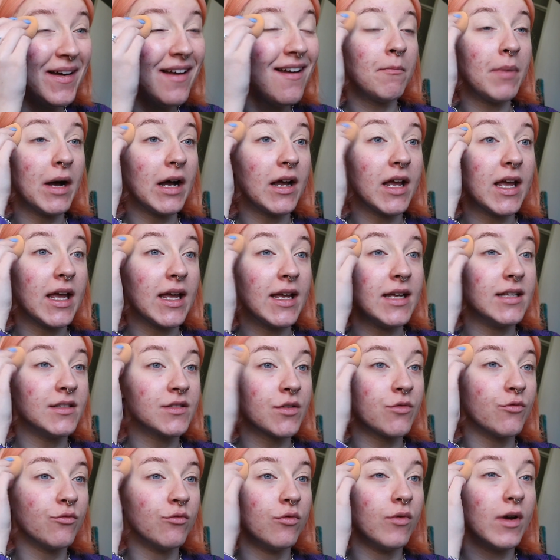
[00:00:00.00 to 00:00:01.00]
But it
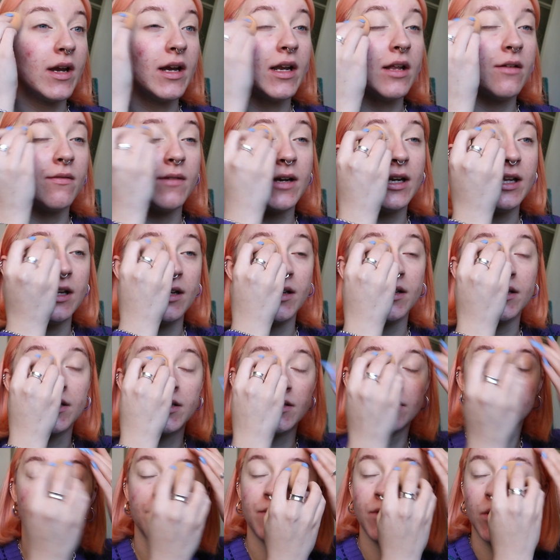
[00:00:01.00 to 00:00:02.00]
is really, really good
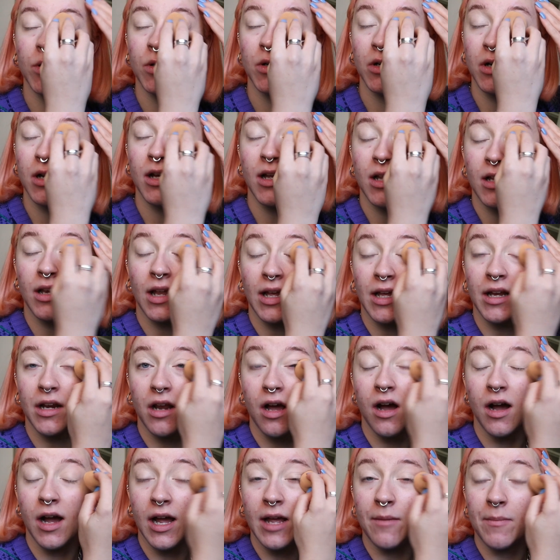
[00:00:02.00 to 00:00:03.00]
for like an
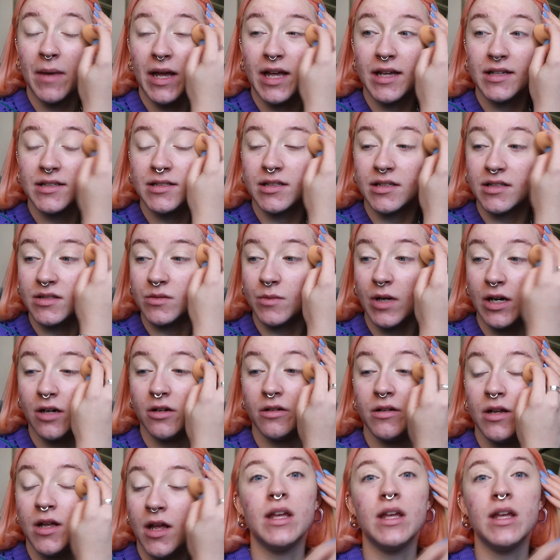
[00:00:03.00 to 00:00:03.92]
eye base as well,